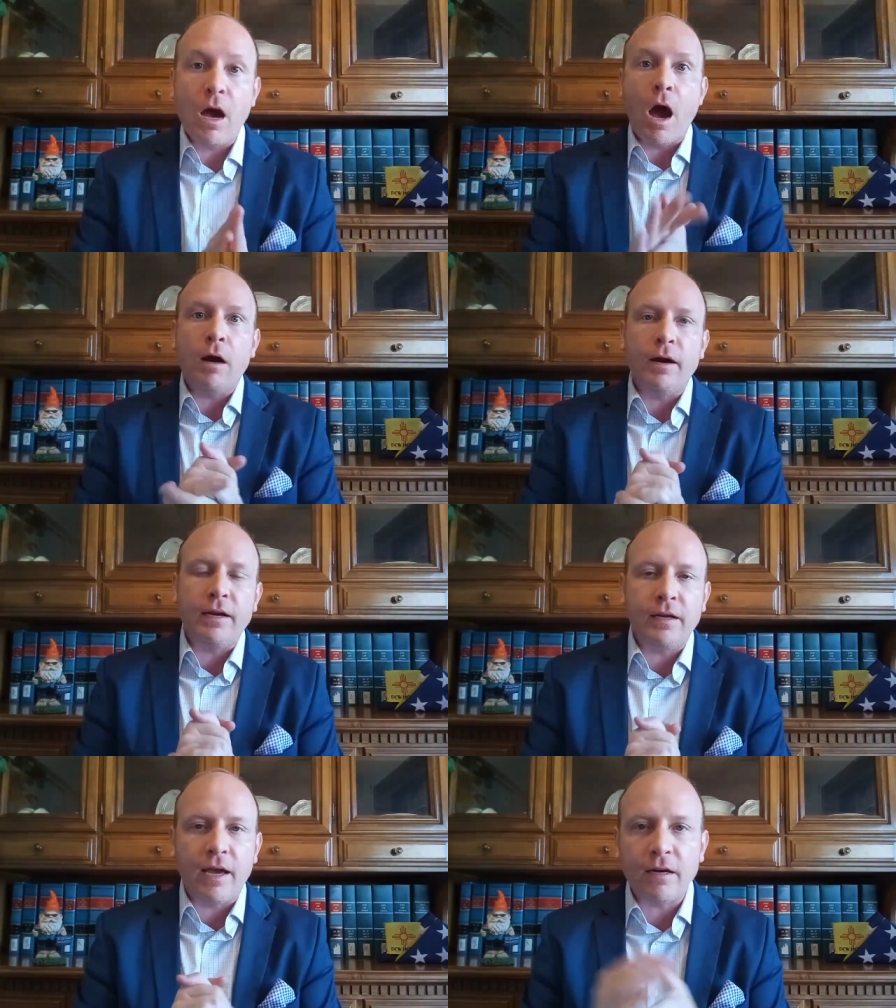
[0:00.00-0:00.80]
All right.
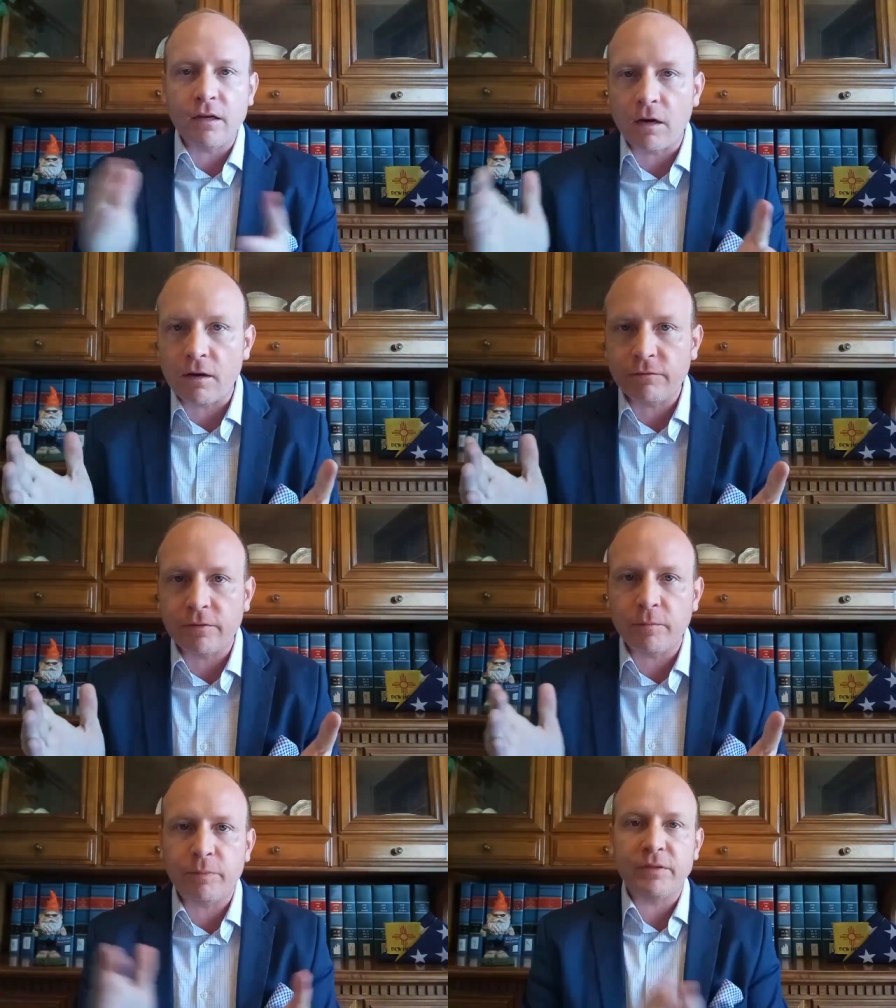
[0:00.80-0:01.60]
Got a call
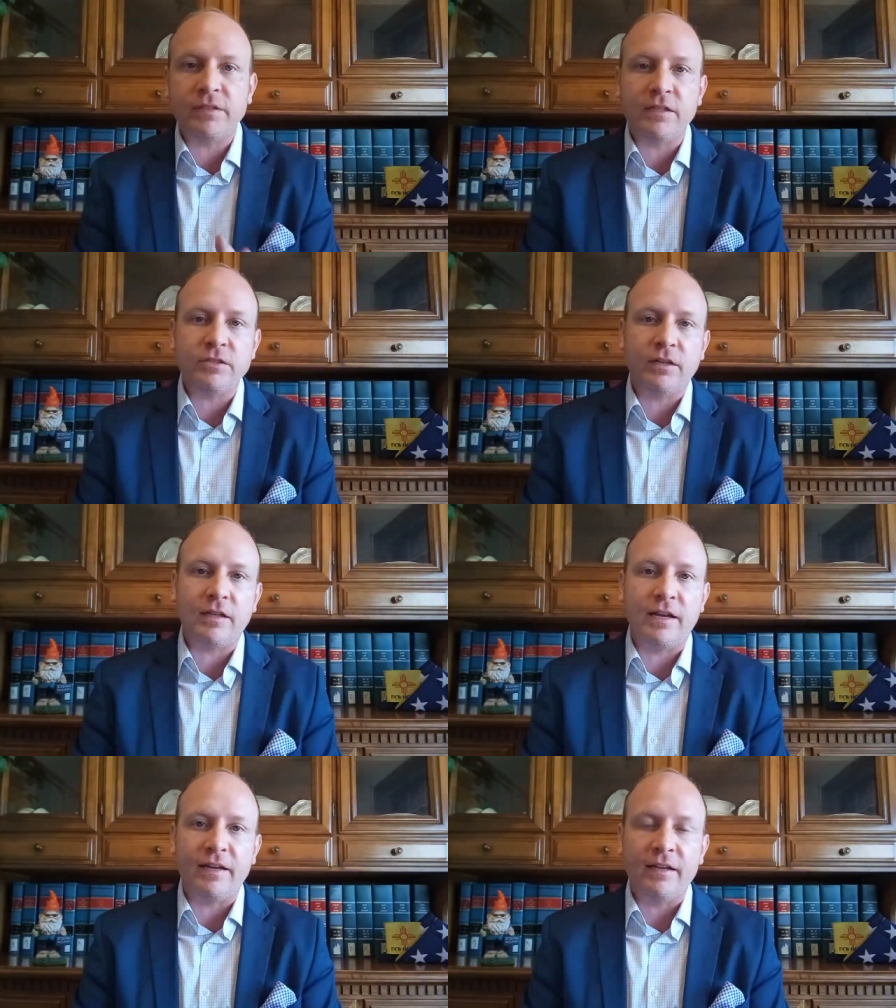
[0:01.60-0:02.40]
from a potential
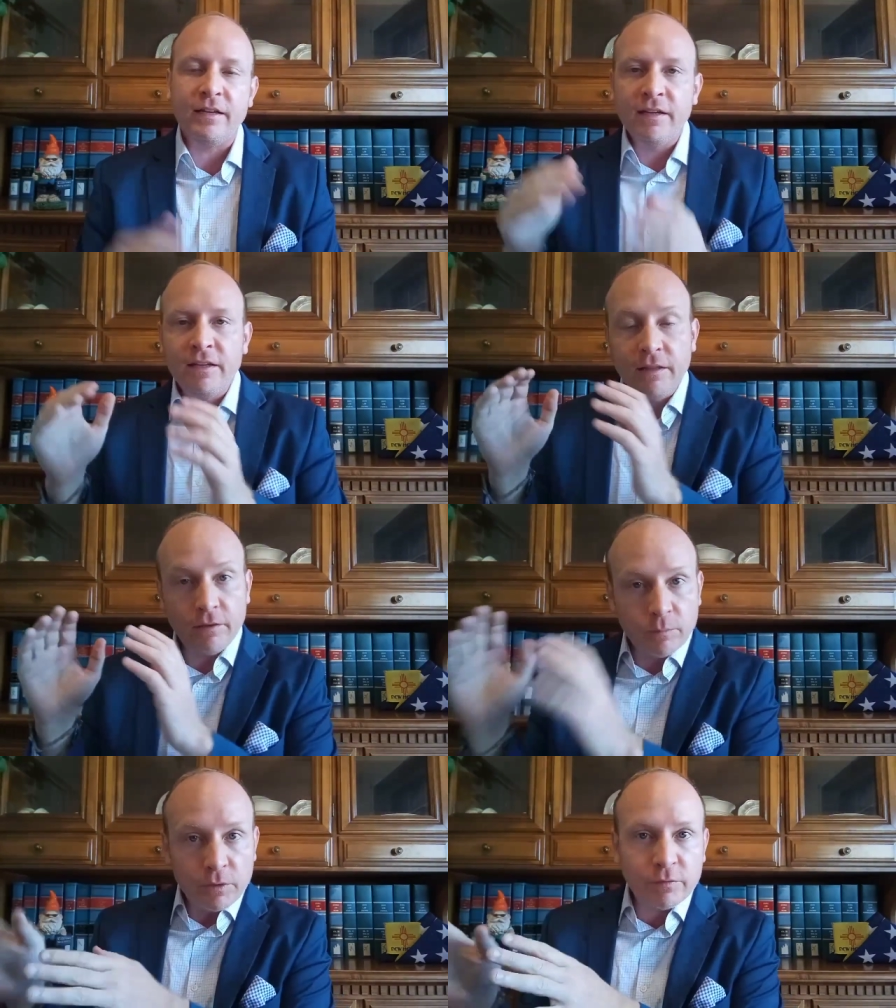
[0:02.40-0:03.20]
client.
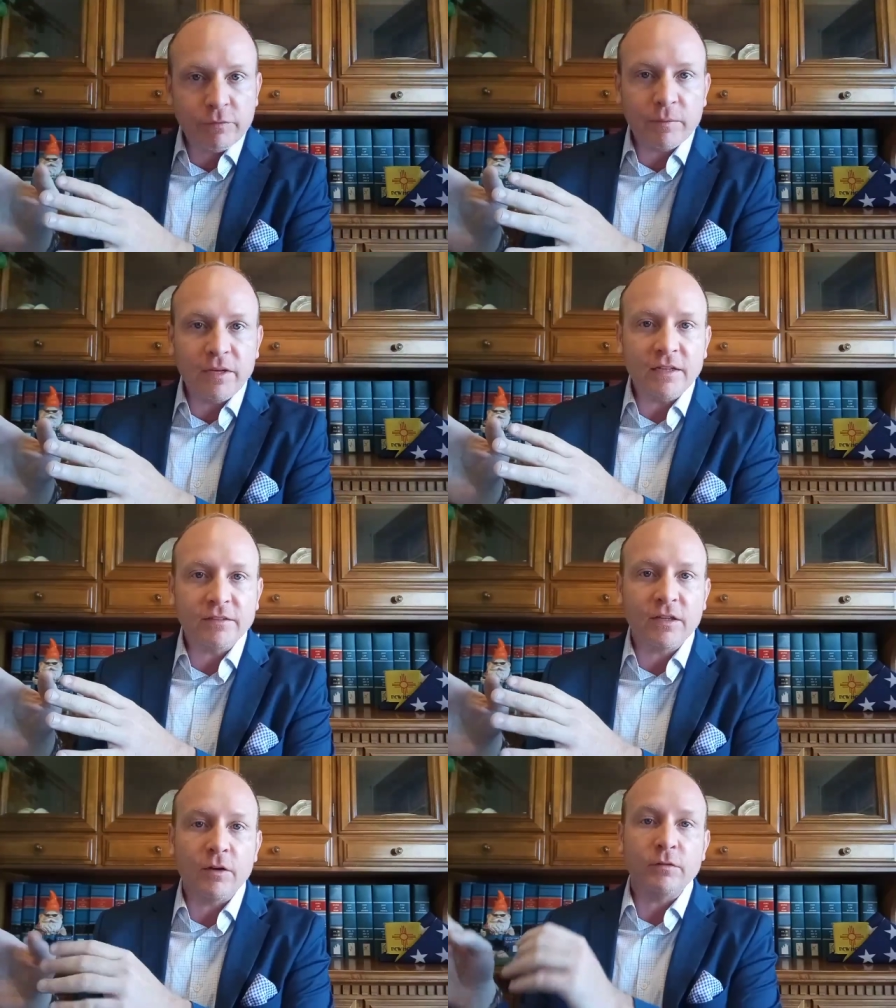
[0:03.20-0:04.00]
They're moving from the
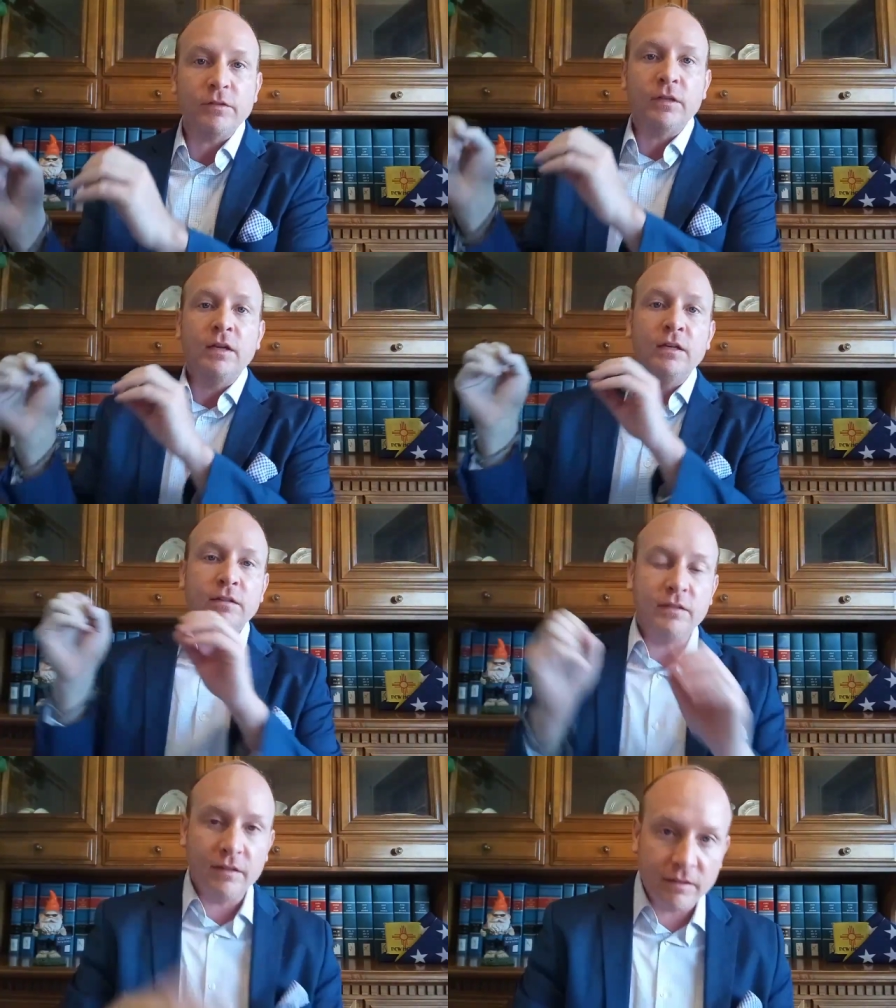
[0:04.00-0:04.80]
East Coast
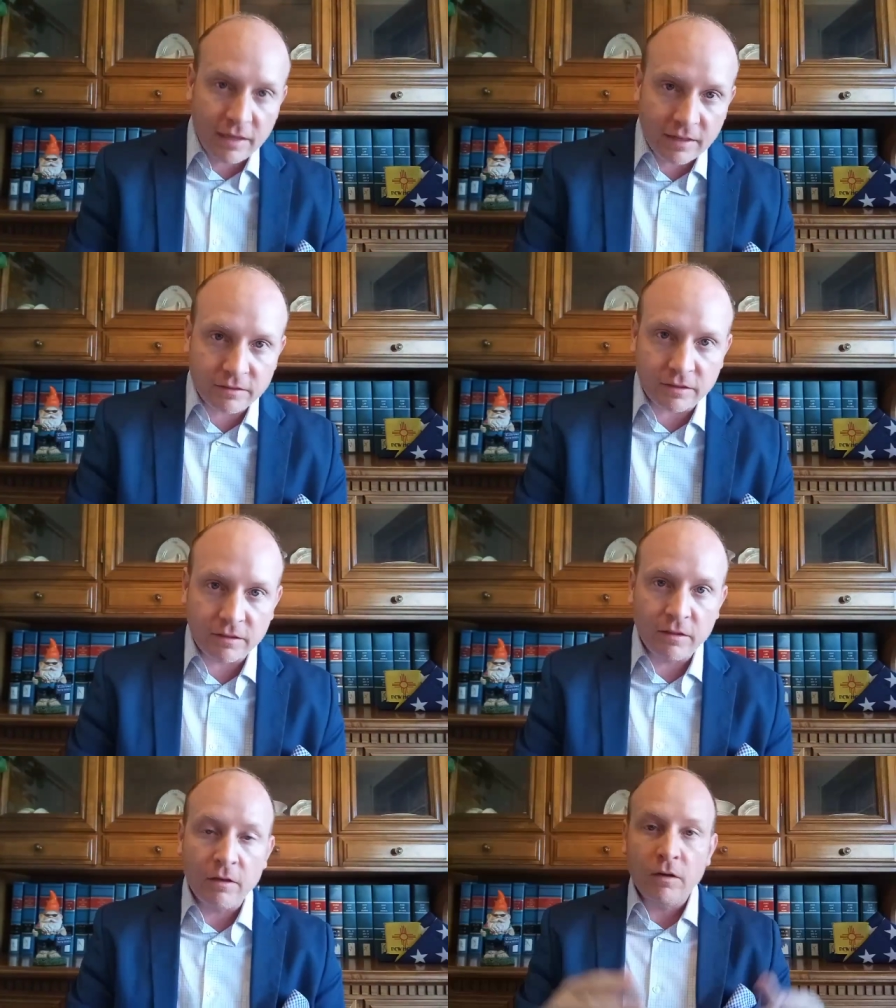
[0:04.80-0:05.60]
to the desert.